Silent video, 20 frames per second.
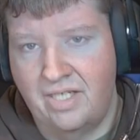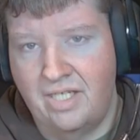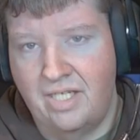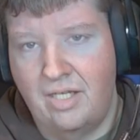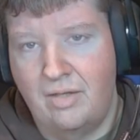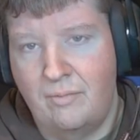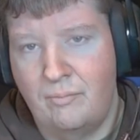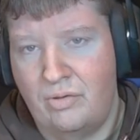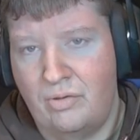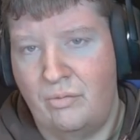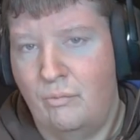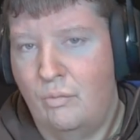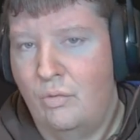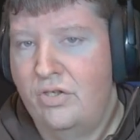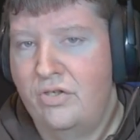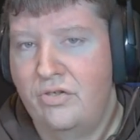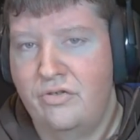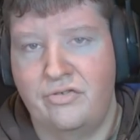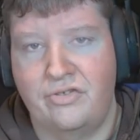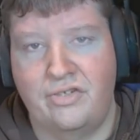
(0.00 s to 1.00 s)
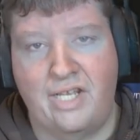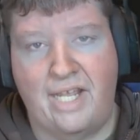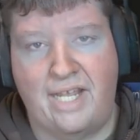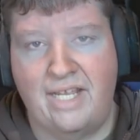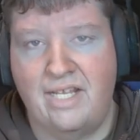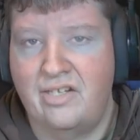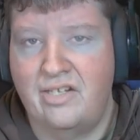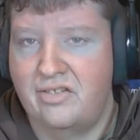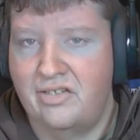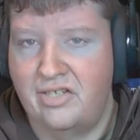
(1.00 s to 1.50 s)
But Warriors,
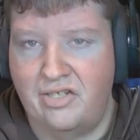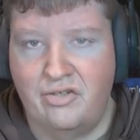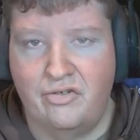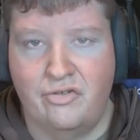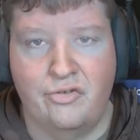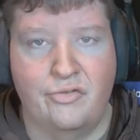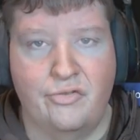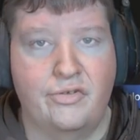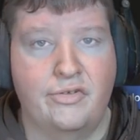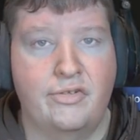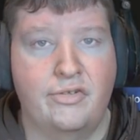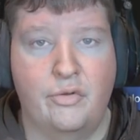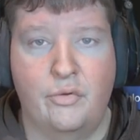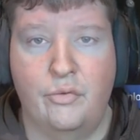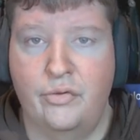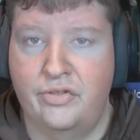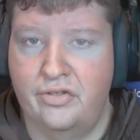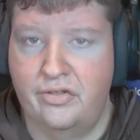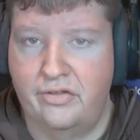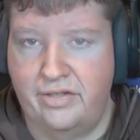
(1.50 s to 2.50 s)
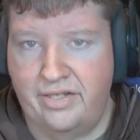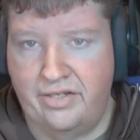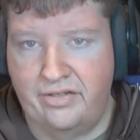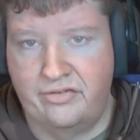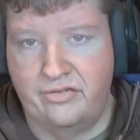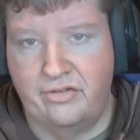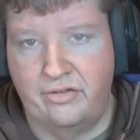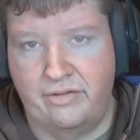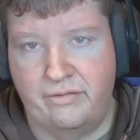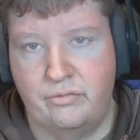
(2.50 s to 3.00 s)
hands down, are the slowest class
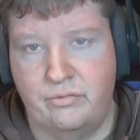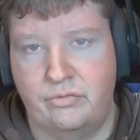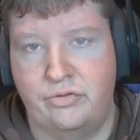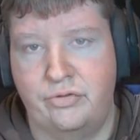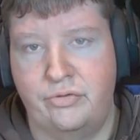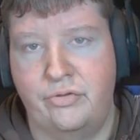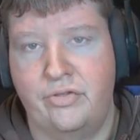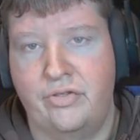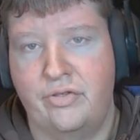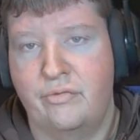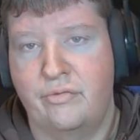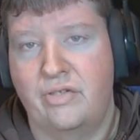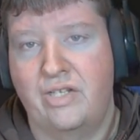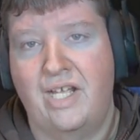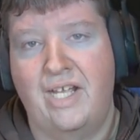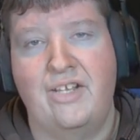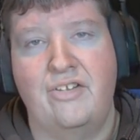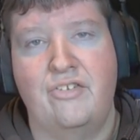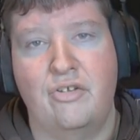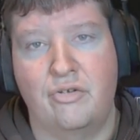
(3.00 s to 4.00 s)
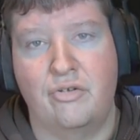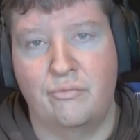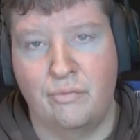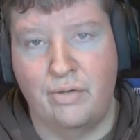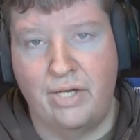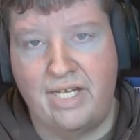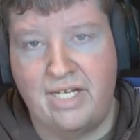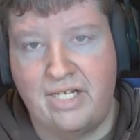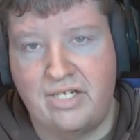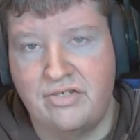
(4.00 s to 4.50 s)
to level due to their reliance on
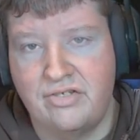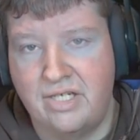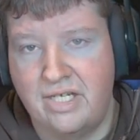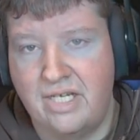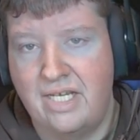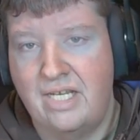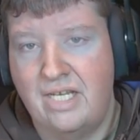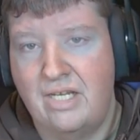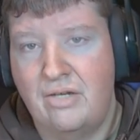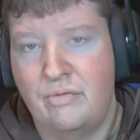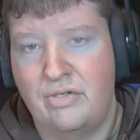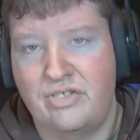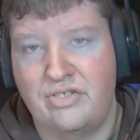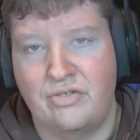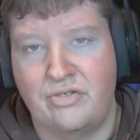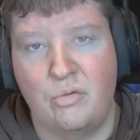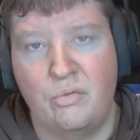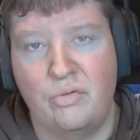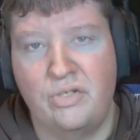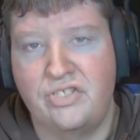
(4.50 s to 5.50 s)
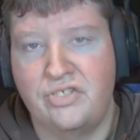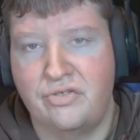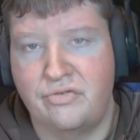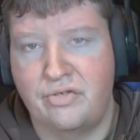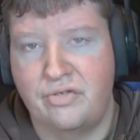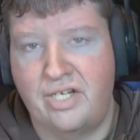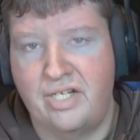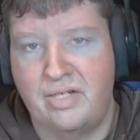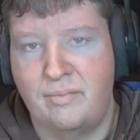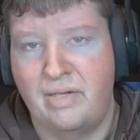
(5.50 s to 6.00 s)
Rage, which is only
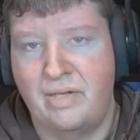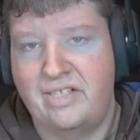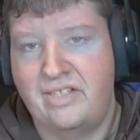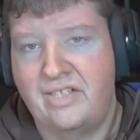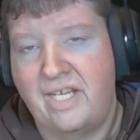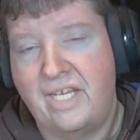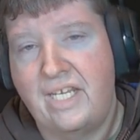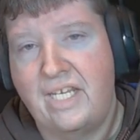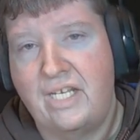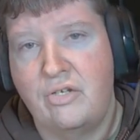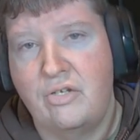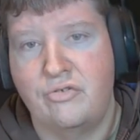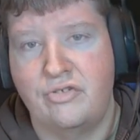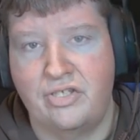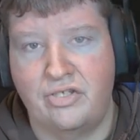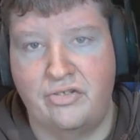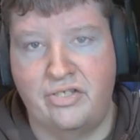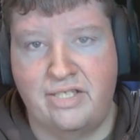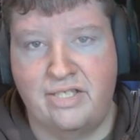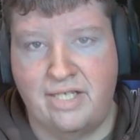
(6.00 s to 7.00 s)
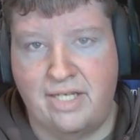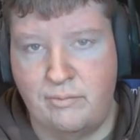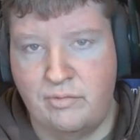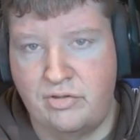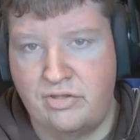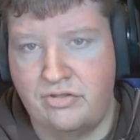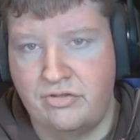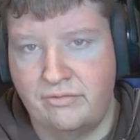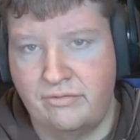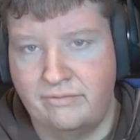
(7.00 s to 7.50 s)
generated by taking or dealing
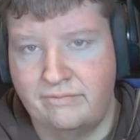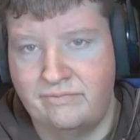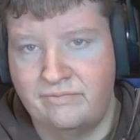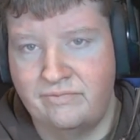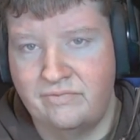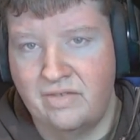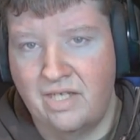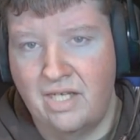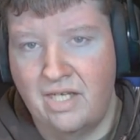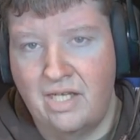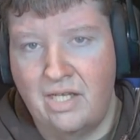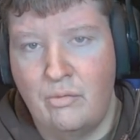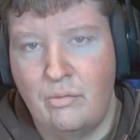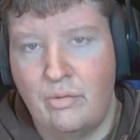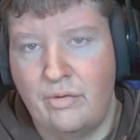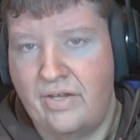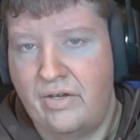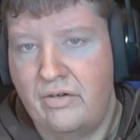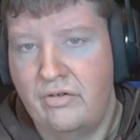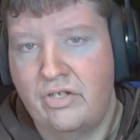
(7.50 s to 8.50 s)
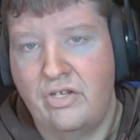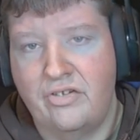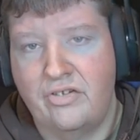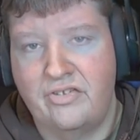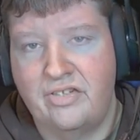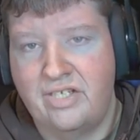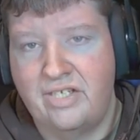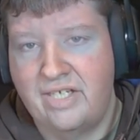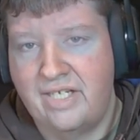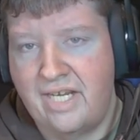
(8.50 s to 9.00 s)
damage. Without
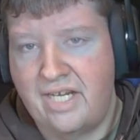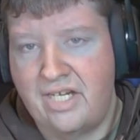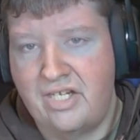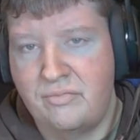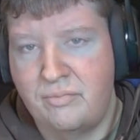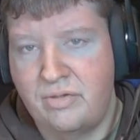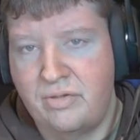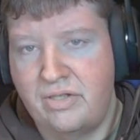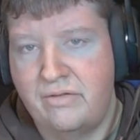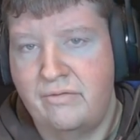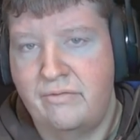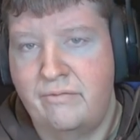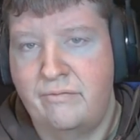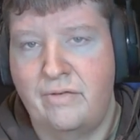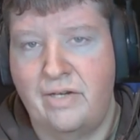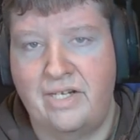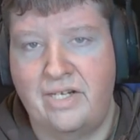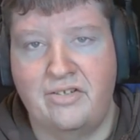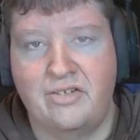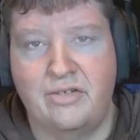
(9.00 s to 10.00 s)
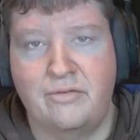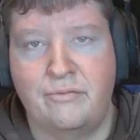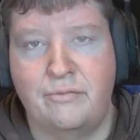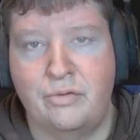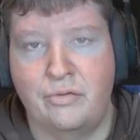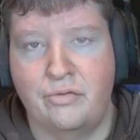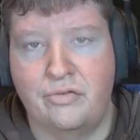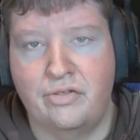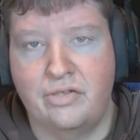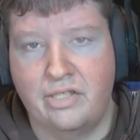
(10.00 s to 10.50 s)
constant engagement, fights can feel
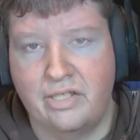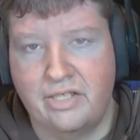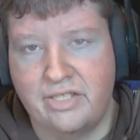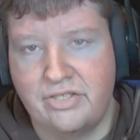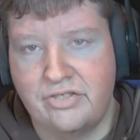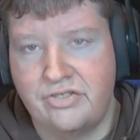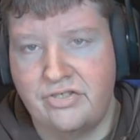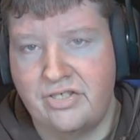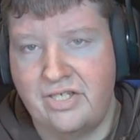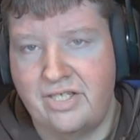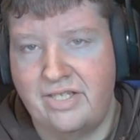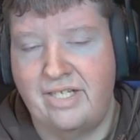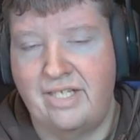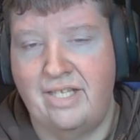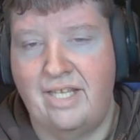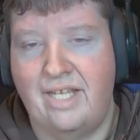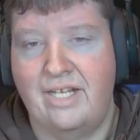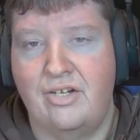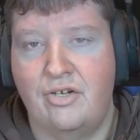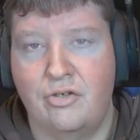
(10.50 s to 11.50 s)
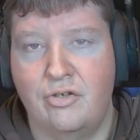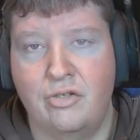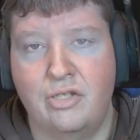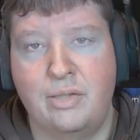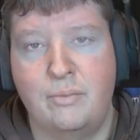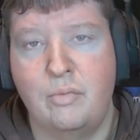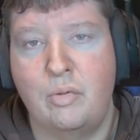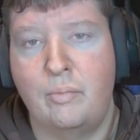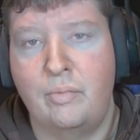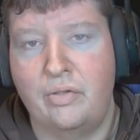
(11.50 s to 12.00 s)
sluggish, and they lack early
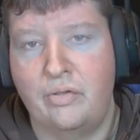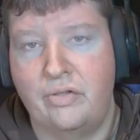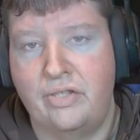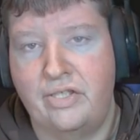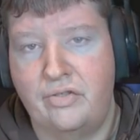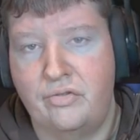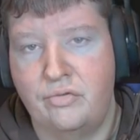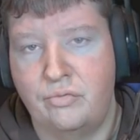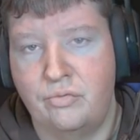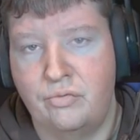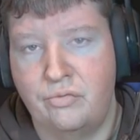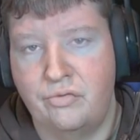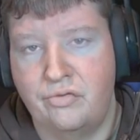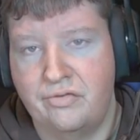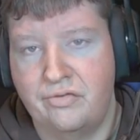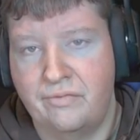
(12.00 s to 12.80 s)
mobility tools.